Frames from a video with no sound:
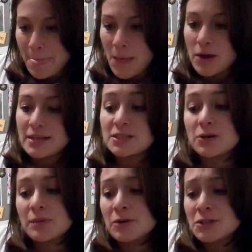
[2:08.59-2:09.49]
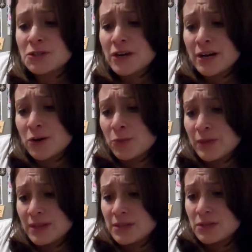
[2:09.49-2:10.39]
Okay, so I'm also trying to open
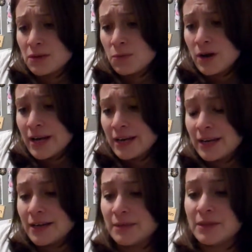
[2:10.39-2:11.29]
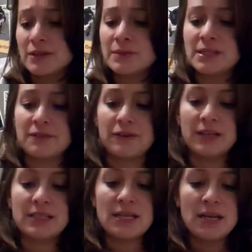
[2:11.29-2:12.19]
this wine a little bit
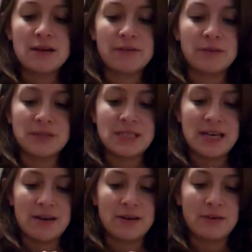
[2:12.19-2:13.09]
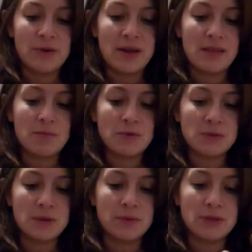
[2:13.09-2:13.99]
different from the standard way that most
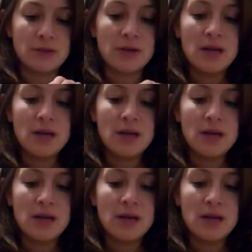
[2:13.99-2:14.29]
people do.